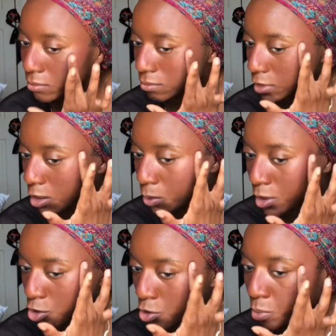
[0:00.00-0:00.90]
I don't want to
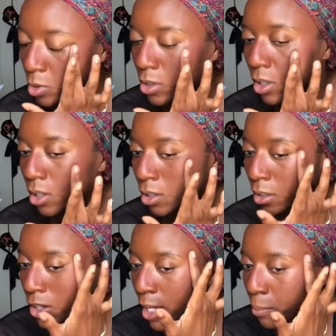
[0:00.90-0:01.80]
just put all
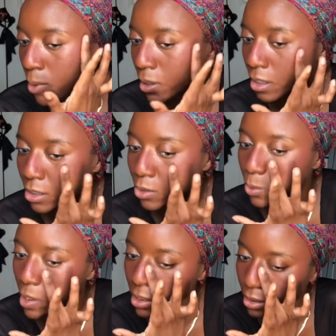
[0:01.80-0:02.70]
that product
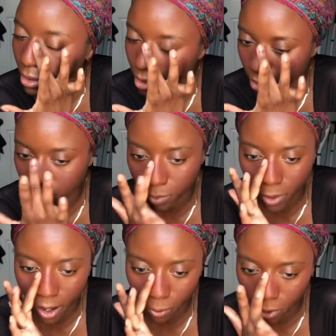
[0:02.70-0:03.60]
directly in the
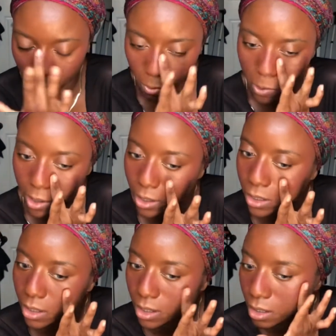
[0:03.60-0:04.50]
spot where I want it,
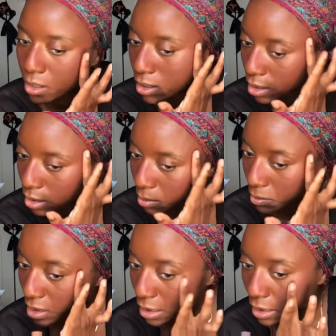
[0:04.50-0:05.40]

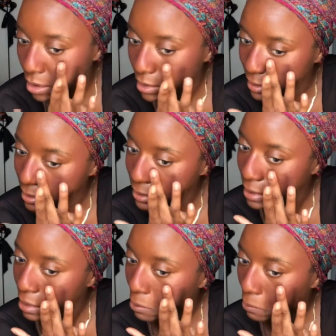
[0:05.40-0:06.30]
because, you
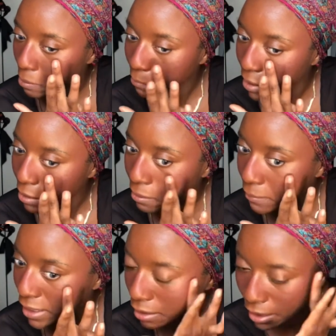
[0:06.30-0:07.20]
know, it might not be a
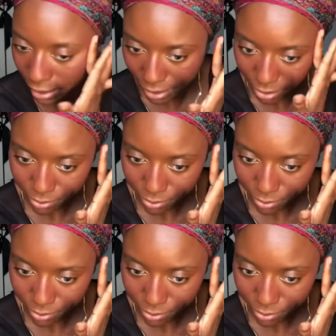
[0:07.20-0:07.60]
good idea.